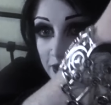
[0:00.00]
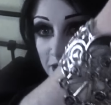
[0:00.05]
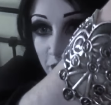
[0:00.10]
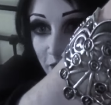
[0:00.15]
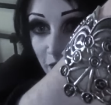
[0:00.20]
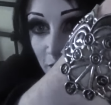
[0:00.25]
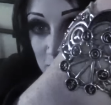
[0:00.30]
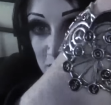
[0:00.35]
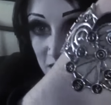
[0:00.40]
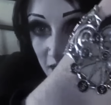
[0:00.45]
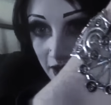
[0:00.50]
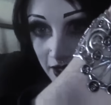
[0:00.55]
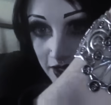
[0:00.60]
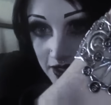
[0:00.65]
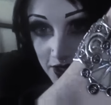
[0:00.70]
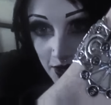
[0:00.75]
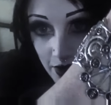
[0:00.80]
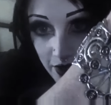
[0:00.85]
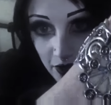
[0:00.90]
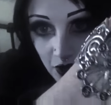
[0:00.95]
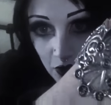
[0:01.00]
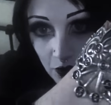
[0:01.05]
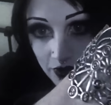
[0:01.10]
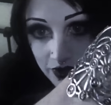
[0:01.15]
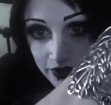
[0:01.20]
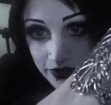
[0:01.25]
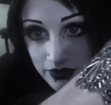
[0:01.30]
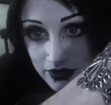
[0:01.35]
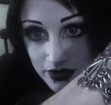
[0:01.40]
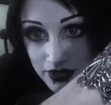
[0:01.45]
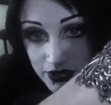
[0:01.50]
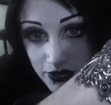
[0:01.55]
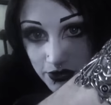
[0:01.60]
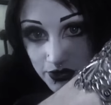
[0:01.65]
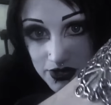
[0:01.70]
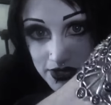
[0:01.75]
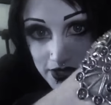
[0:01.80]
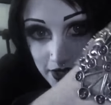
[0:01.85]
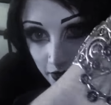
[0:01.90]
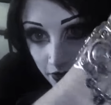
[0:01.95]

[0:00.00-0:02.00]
on the website, so I got one as soon as I